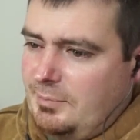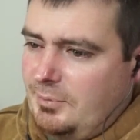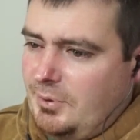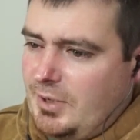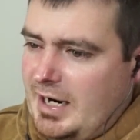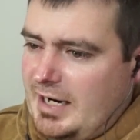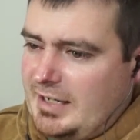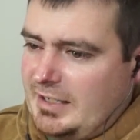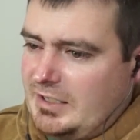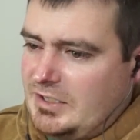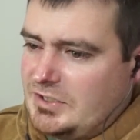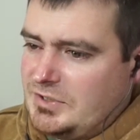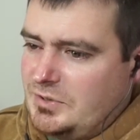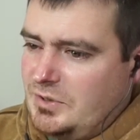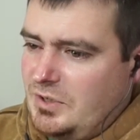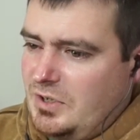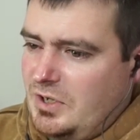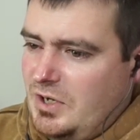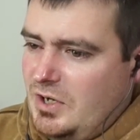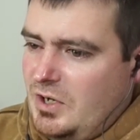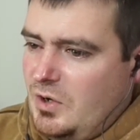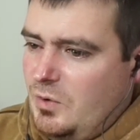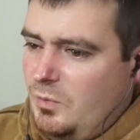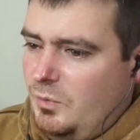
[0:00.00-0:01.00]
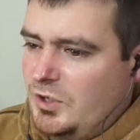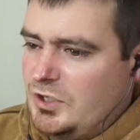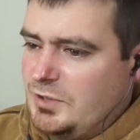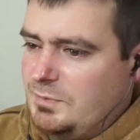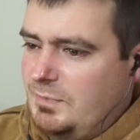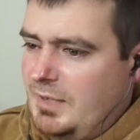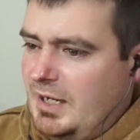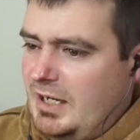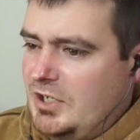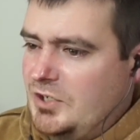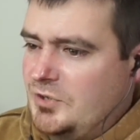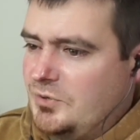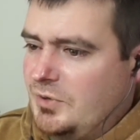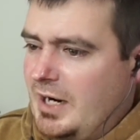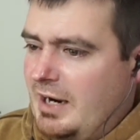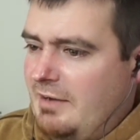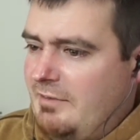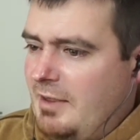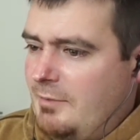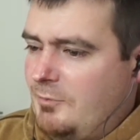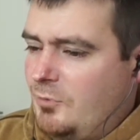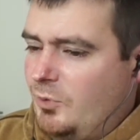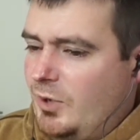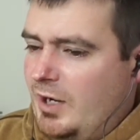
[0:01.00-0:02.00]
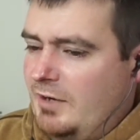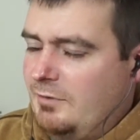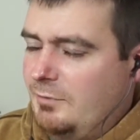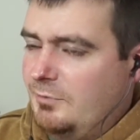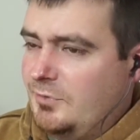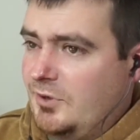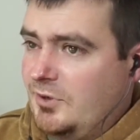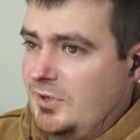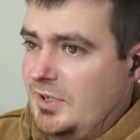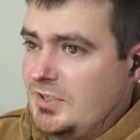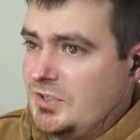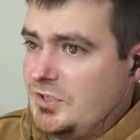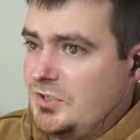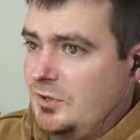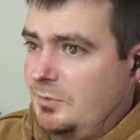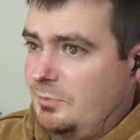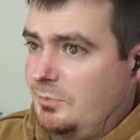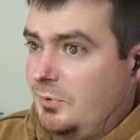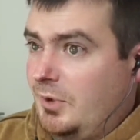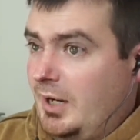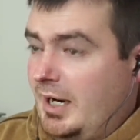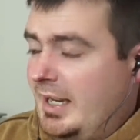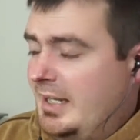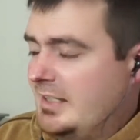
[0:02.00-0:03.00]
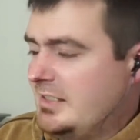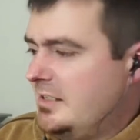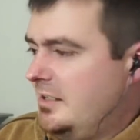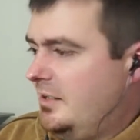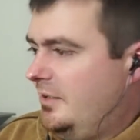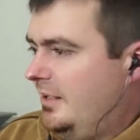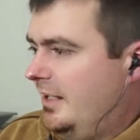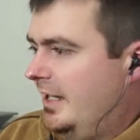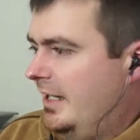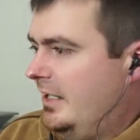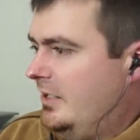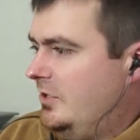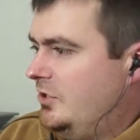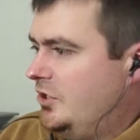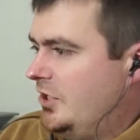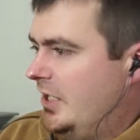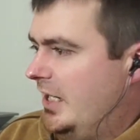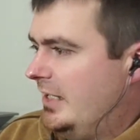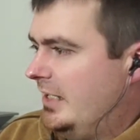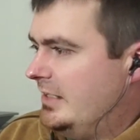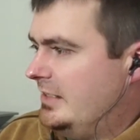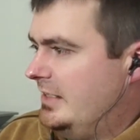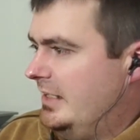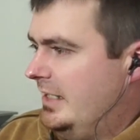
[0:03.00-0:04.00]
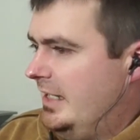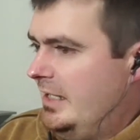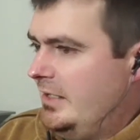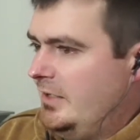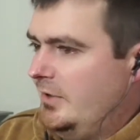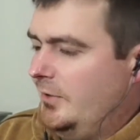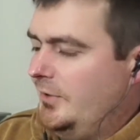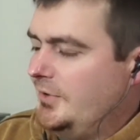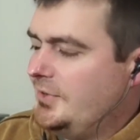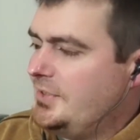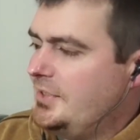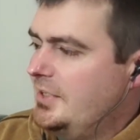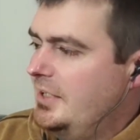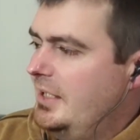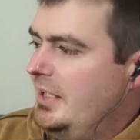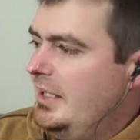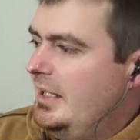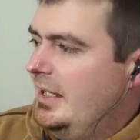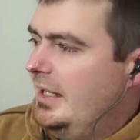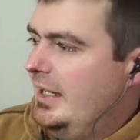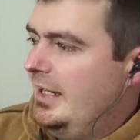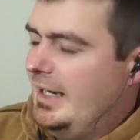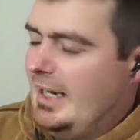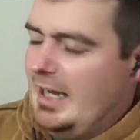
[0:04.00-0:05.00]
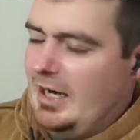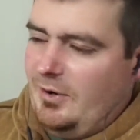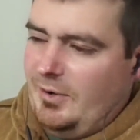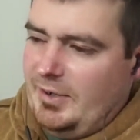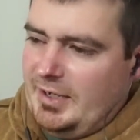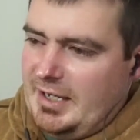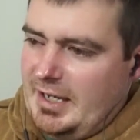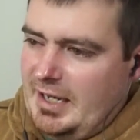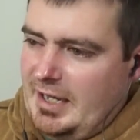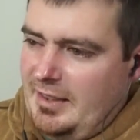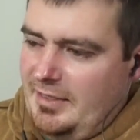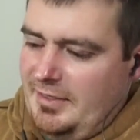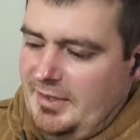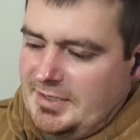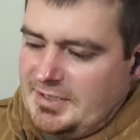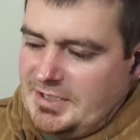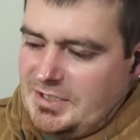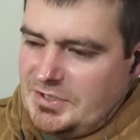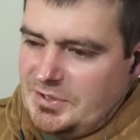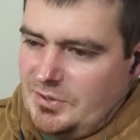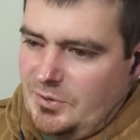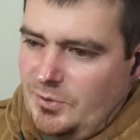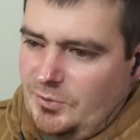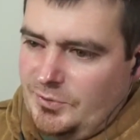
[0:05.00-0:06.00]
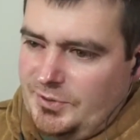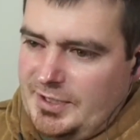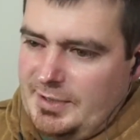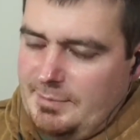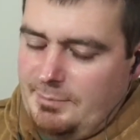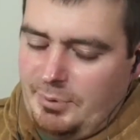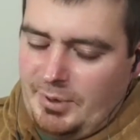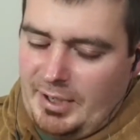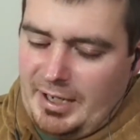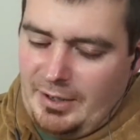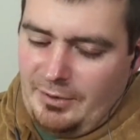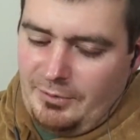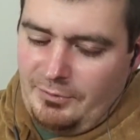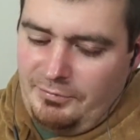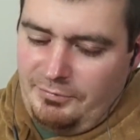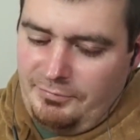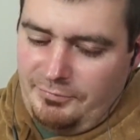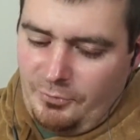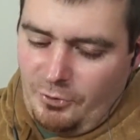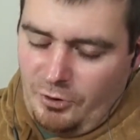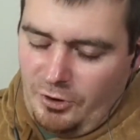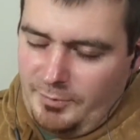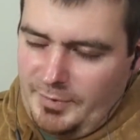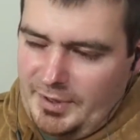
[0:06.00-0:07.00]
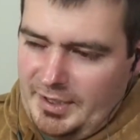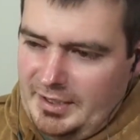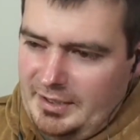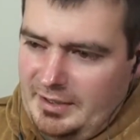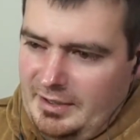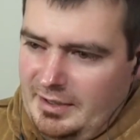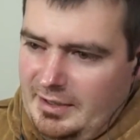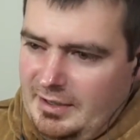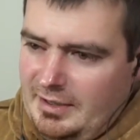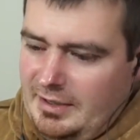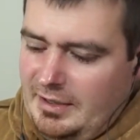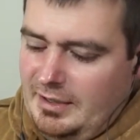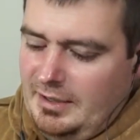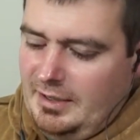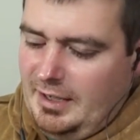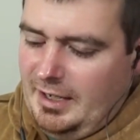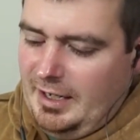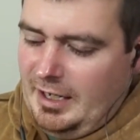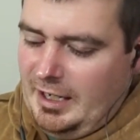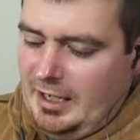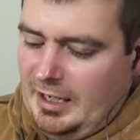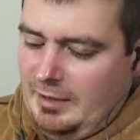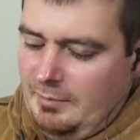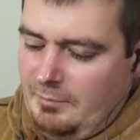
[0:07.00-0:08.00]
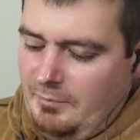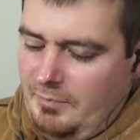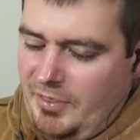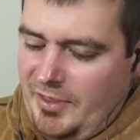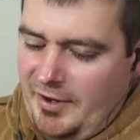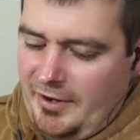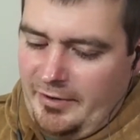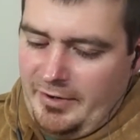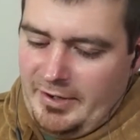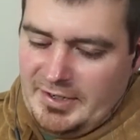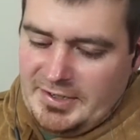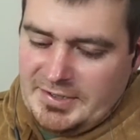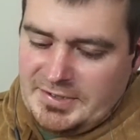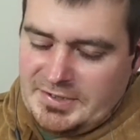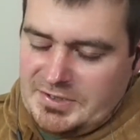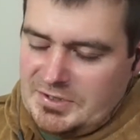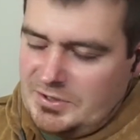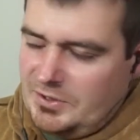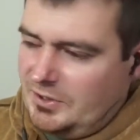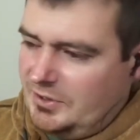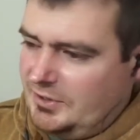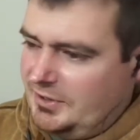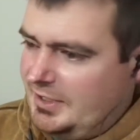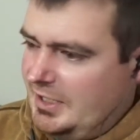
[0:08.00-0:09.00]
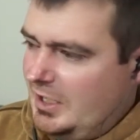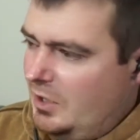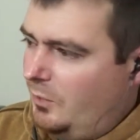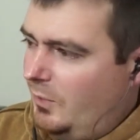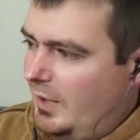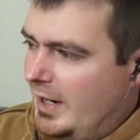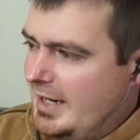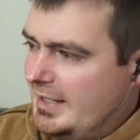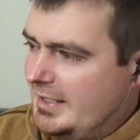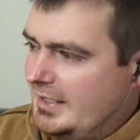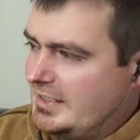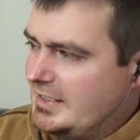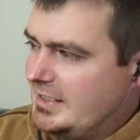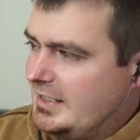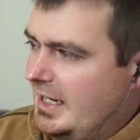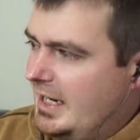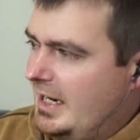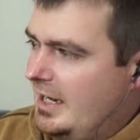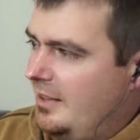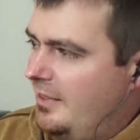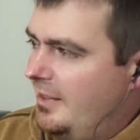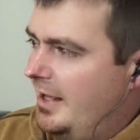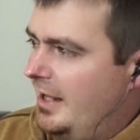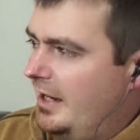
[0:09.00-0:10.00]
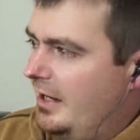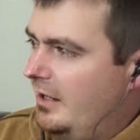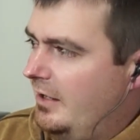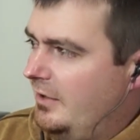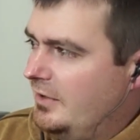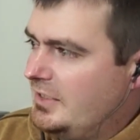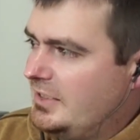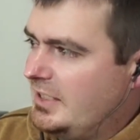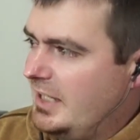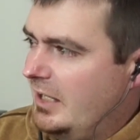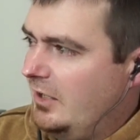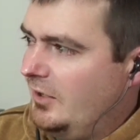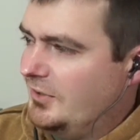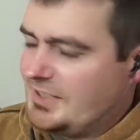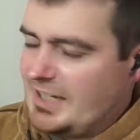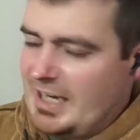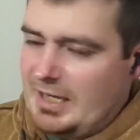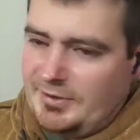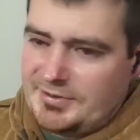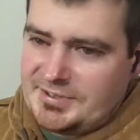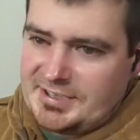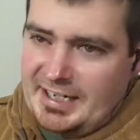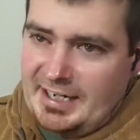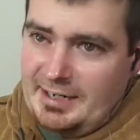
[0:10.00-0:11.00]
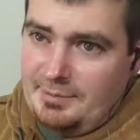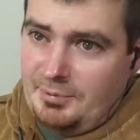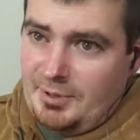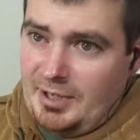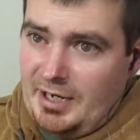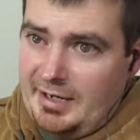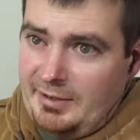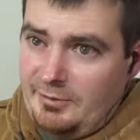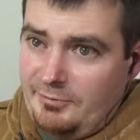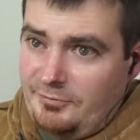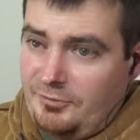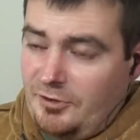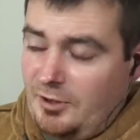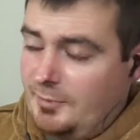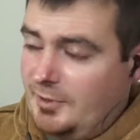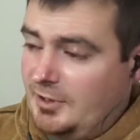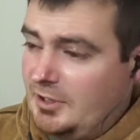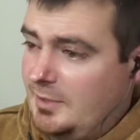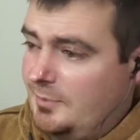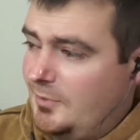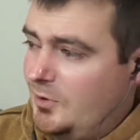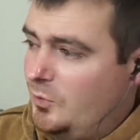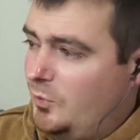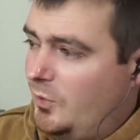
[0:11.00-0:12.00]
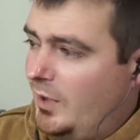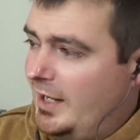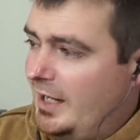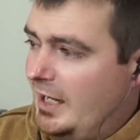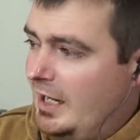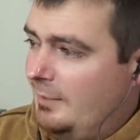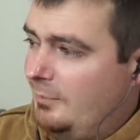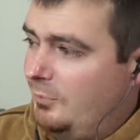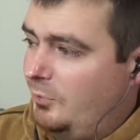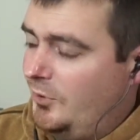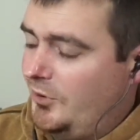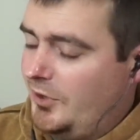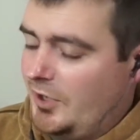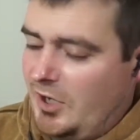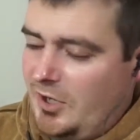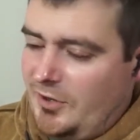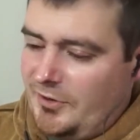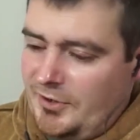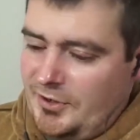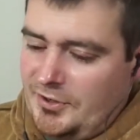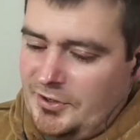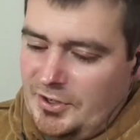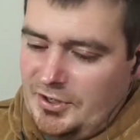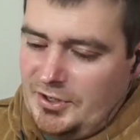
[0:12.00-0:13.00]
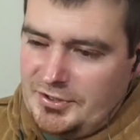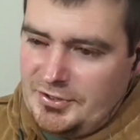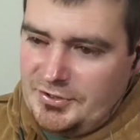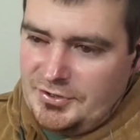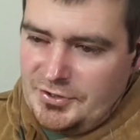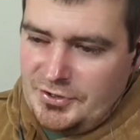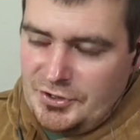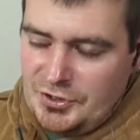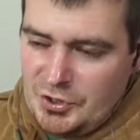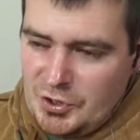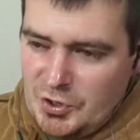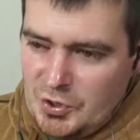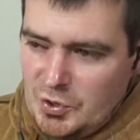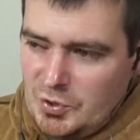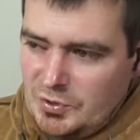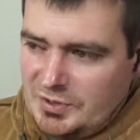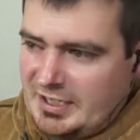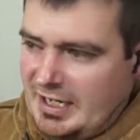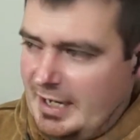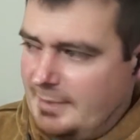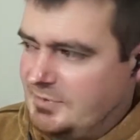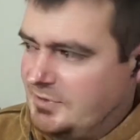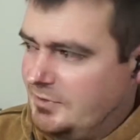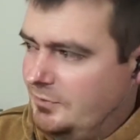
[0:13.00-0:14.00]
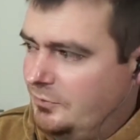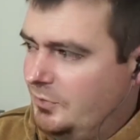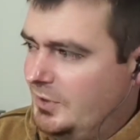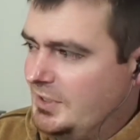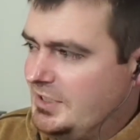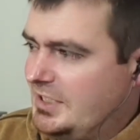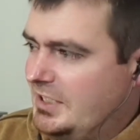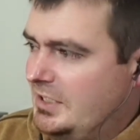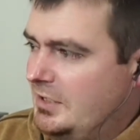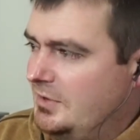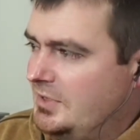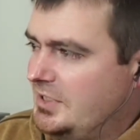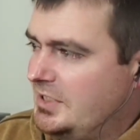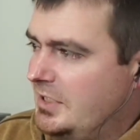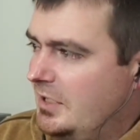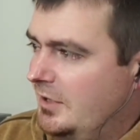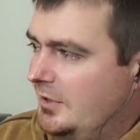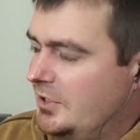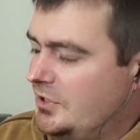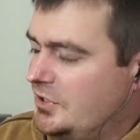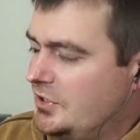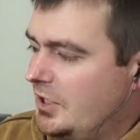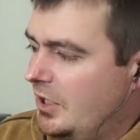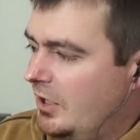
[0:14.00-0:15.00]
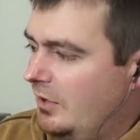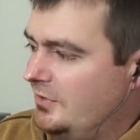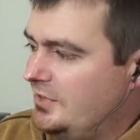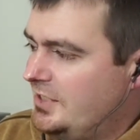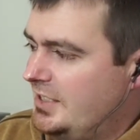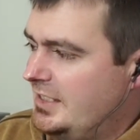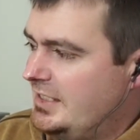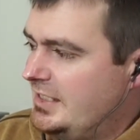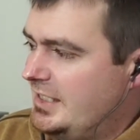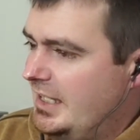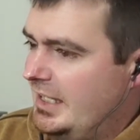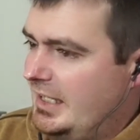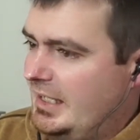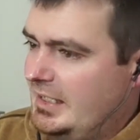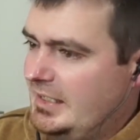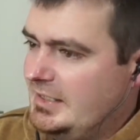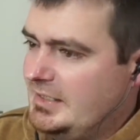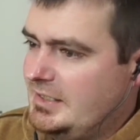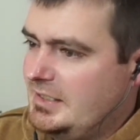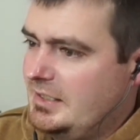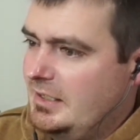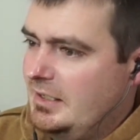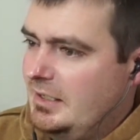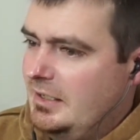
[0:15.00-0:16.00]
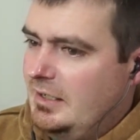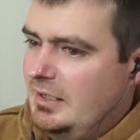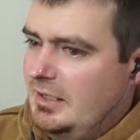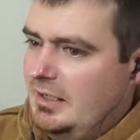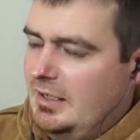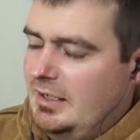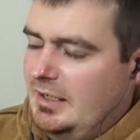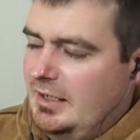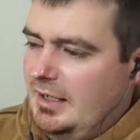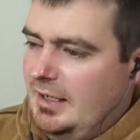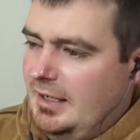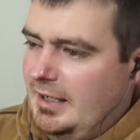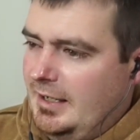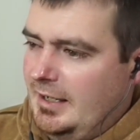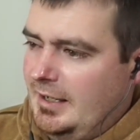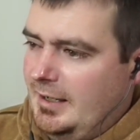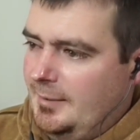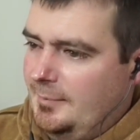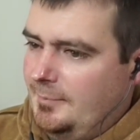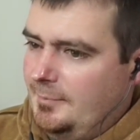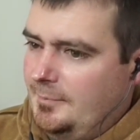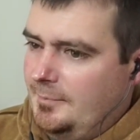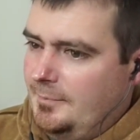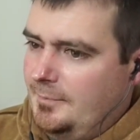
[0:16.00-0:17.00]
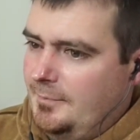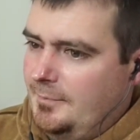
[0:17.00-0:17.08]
products, which may drive them away from traditional brands like Jack Daniels. Now, again, this is only Brown Foreman. There is certainly a way to say that sales outside of Brown Foreman could be way up with all the new types of whiskey you see on the shelves these days. But